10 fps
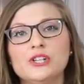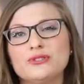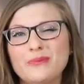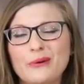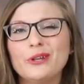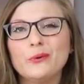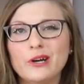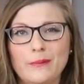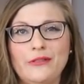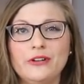So I'm not really
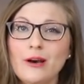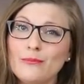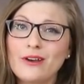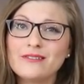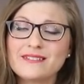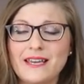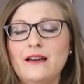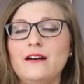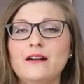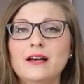worried about the number on the
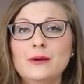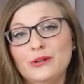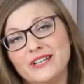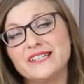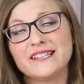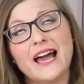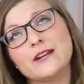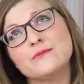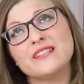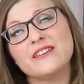scale because, as
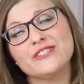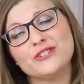Adam says,